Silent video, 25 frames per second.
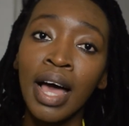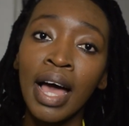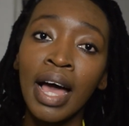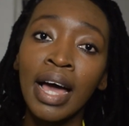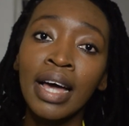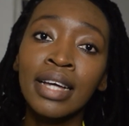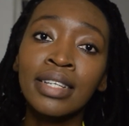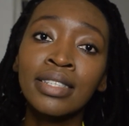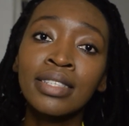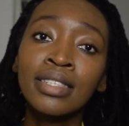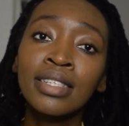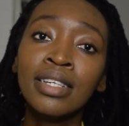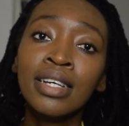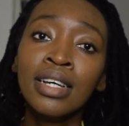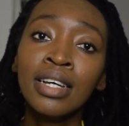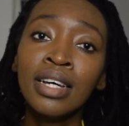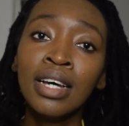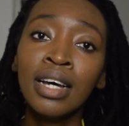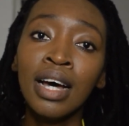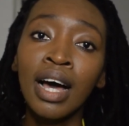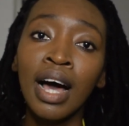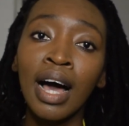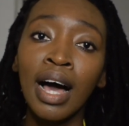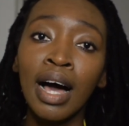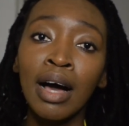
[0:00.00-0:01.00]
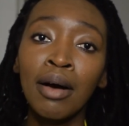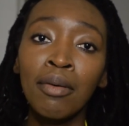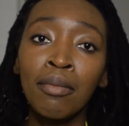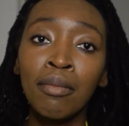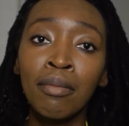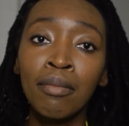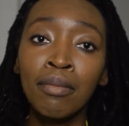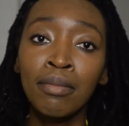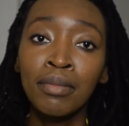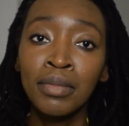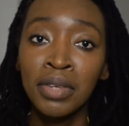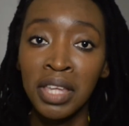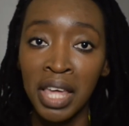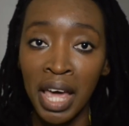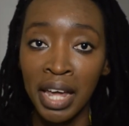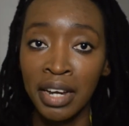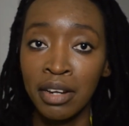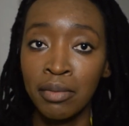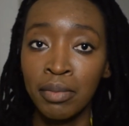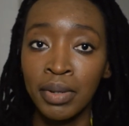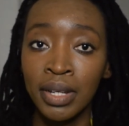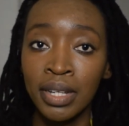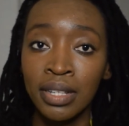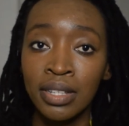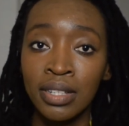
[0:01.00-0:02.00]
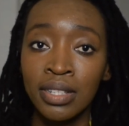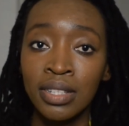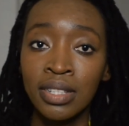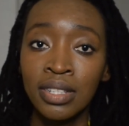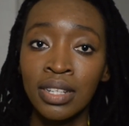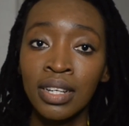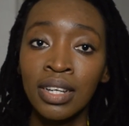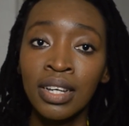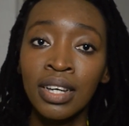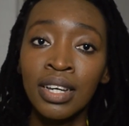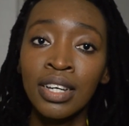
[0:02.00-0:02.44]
as cannabis.